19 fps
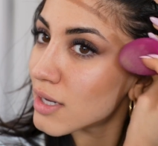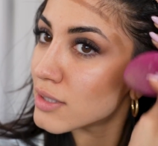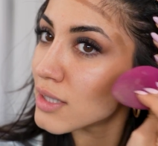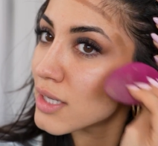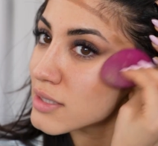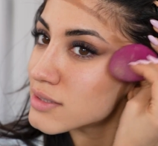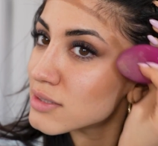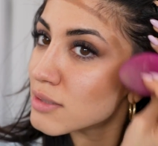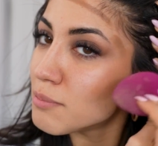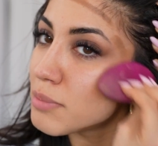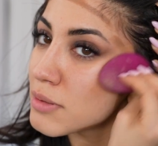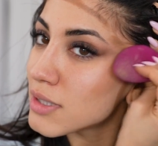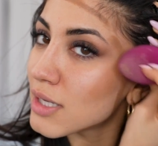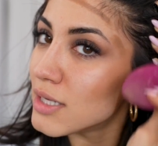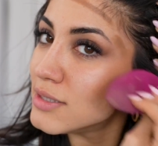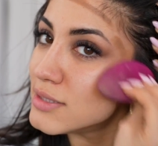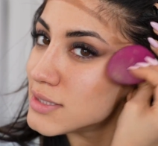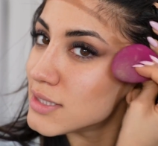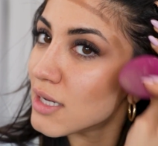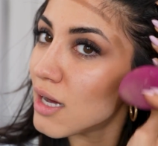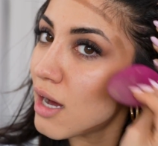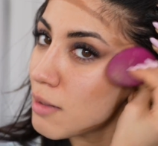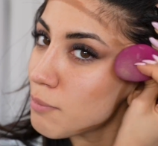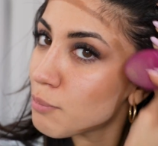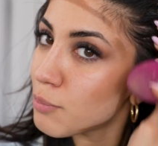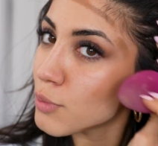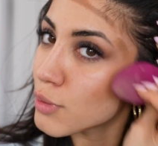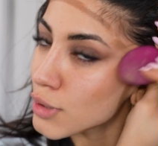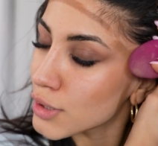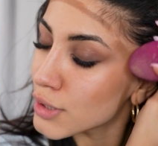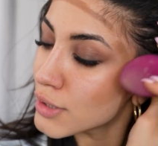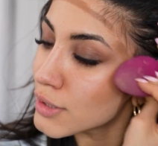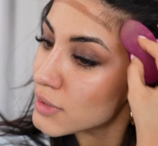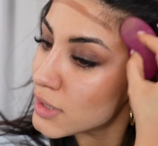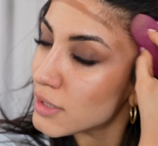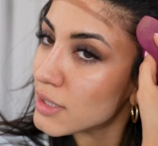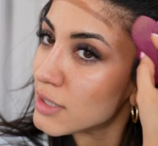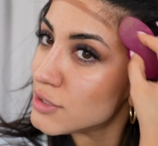I like to blend it upward
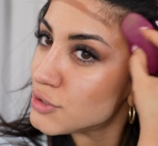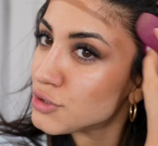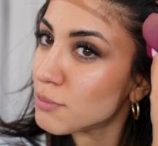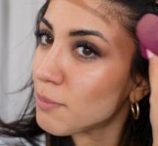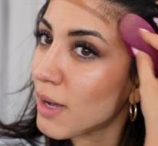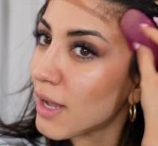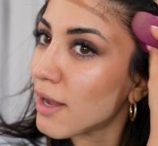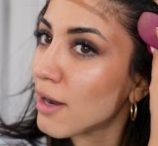and into my